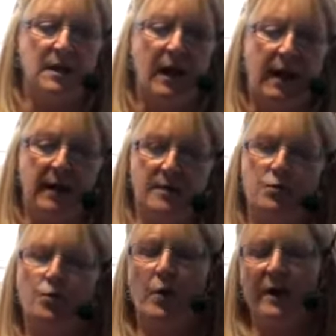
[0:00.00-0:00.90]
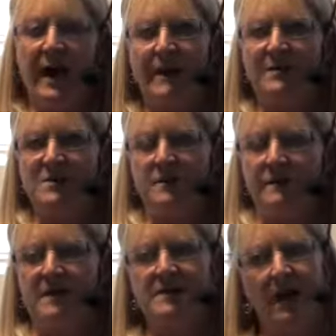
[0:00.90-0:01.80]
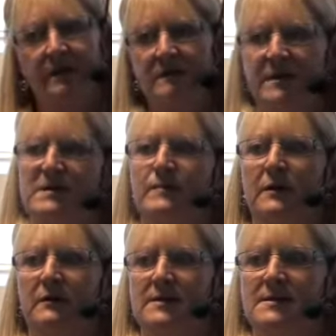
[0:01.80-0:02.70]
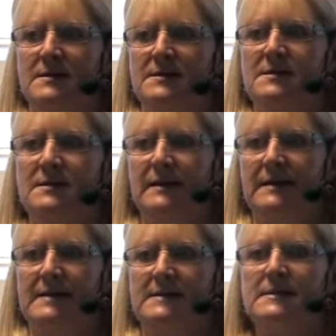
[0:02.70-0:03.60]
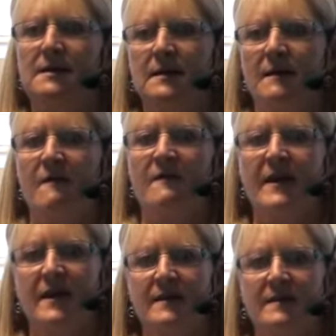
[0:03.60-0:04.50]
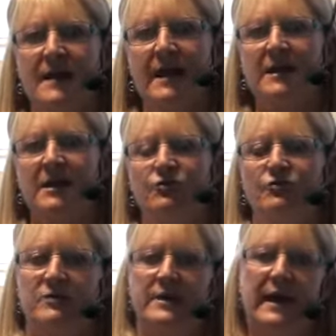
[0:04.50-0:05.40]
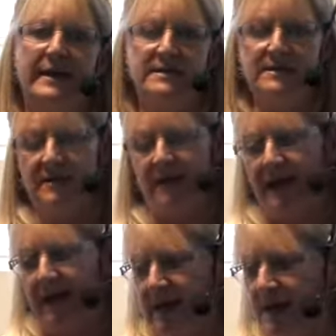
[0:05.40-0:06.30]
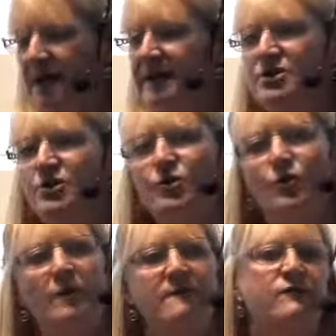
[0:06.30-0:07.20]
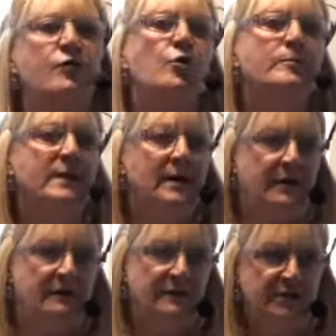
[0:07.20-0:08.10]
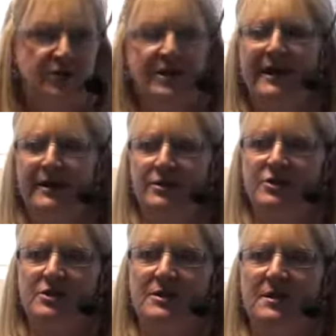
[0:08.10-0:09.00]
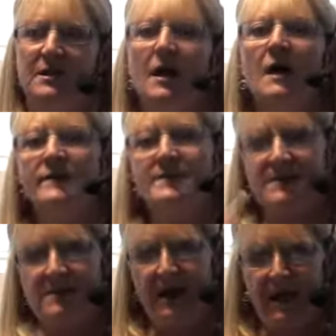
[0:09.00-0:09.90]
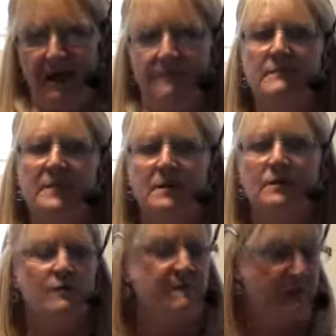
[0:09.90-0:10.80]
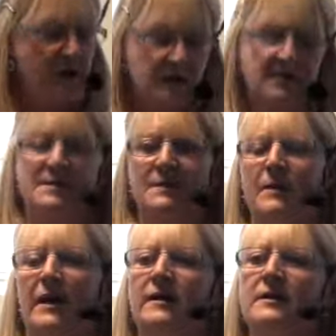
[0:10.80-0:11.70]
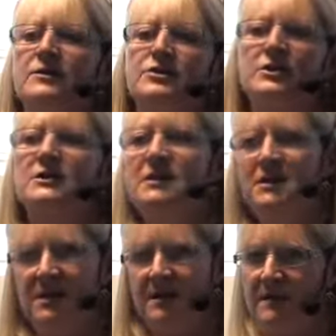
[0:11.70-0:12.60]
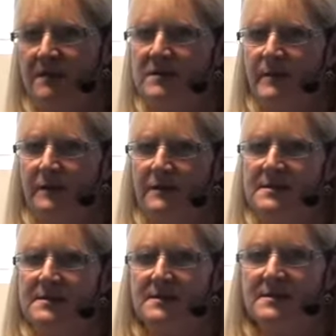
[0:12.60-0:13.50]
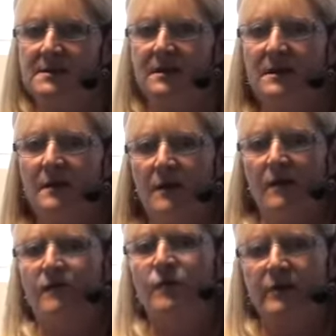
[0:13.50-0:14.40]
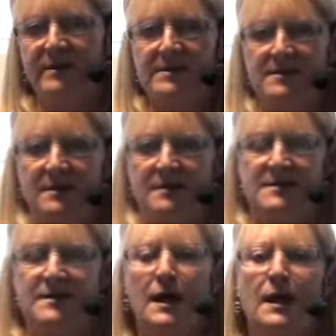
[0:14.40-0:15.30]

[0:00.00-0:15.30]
and what happens with those other experiences is that they can create I guess you call a formula for change, the same or very similar to near-death experiences. For instance,